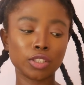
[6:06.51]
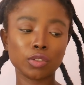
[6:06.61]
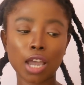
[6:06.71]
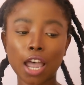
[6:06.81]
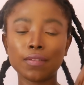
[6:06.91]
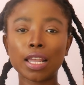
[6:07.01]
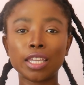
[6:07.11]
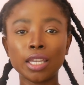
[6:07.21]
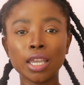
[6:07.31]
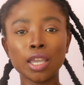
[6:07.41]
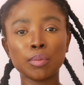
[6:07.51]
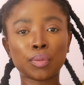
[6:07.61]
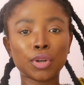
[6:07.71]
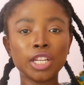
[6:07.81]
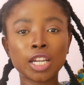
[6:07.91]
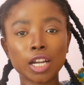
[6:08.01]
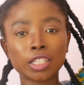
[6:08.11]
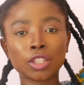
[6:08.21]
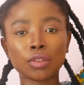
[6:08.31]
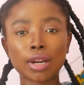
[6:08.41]
to have like pre-cut
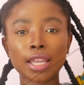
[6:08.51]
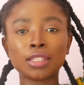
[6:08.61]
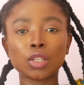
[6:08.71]
threads.